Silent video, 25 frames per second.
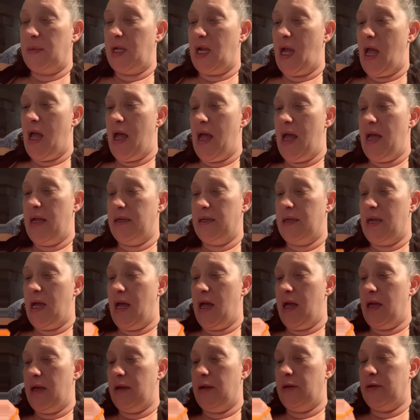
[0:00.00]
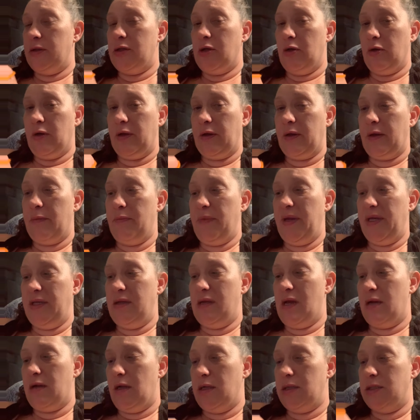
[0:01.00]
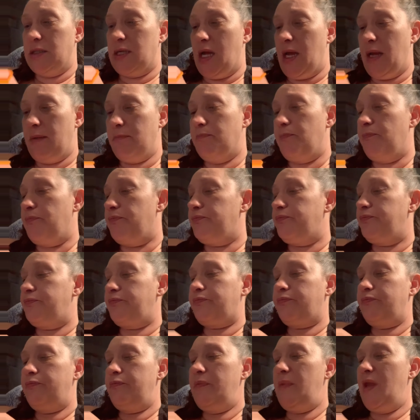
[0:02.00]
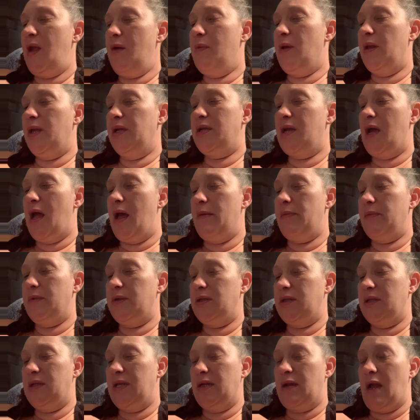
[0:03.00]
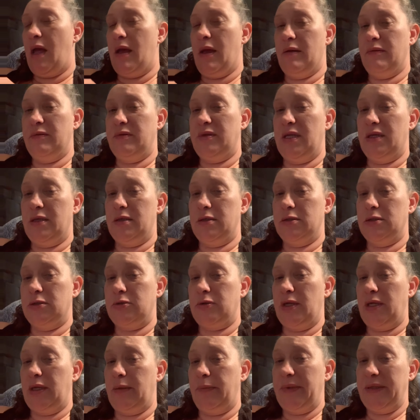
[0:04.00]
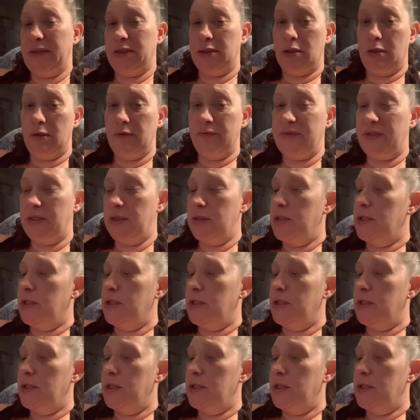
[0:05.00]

And so it could be done on time by the time dinner is ready to be served.